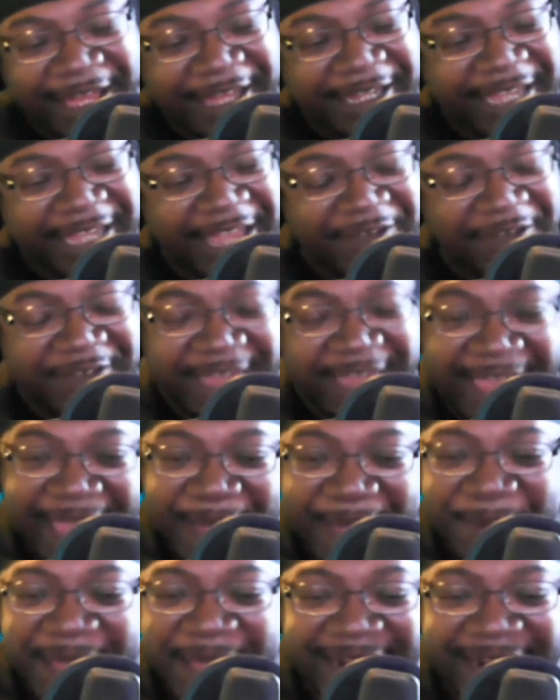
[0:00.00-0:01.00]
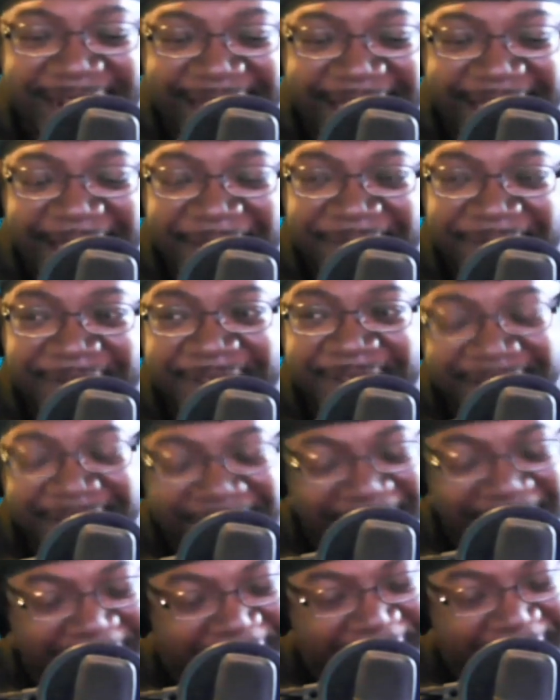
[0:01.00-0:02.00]

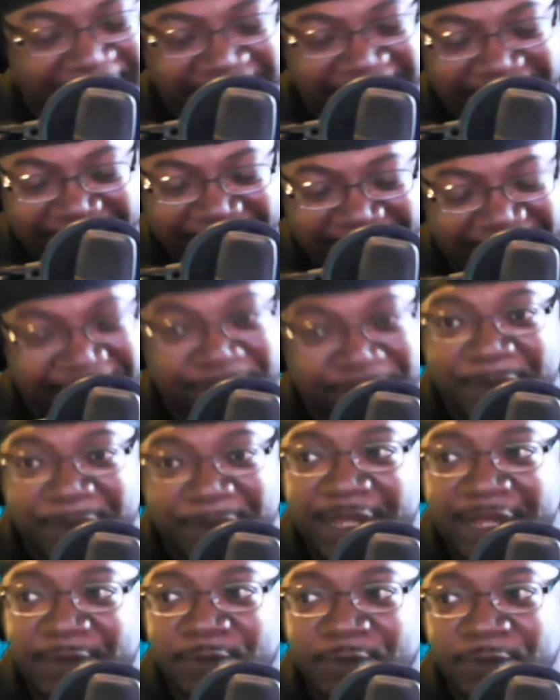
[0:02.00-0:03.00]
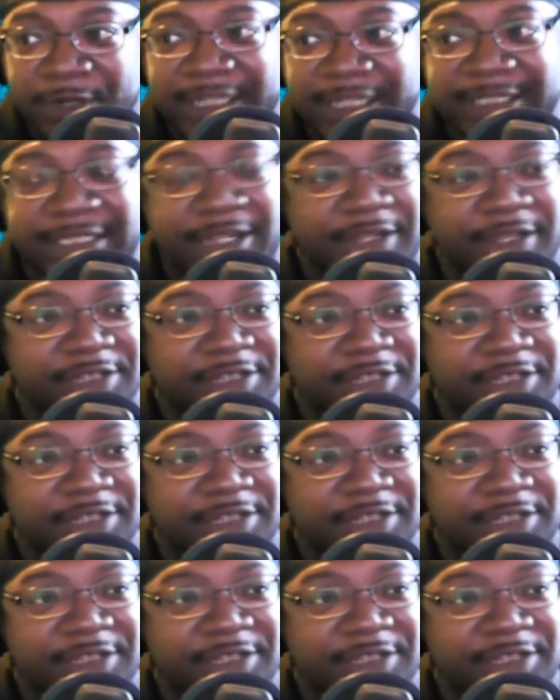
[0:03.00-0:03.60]
and this is me being really serious, right? I